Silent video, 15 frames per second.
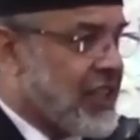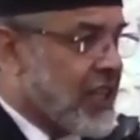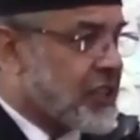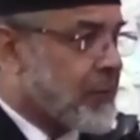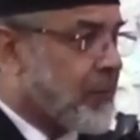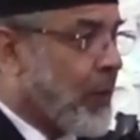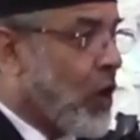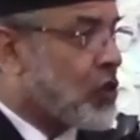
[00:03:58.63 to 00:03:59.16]

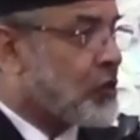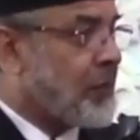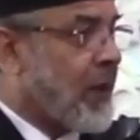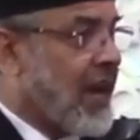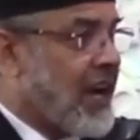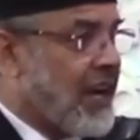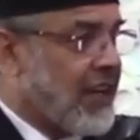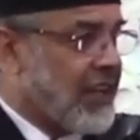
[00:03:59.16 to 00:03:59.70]
that
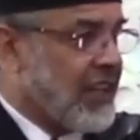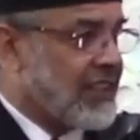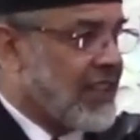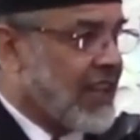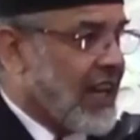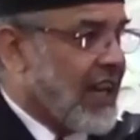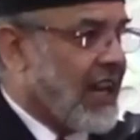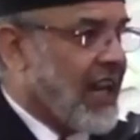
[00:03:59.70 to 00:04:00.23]
prosperity
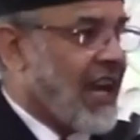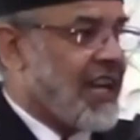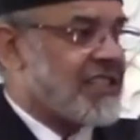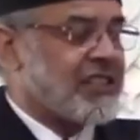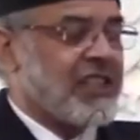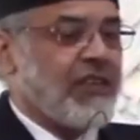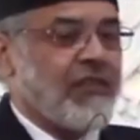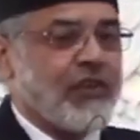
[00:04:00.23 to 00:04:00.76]
Allah
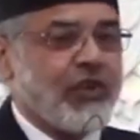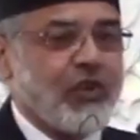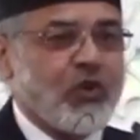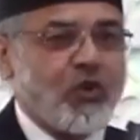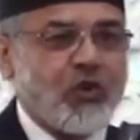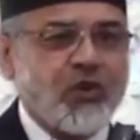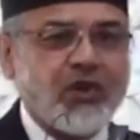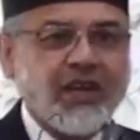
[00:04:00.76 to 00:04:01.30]
has given
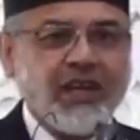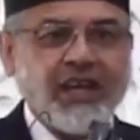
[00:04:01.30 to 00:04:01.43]
you,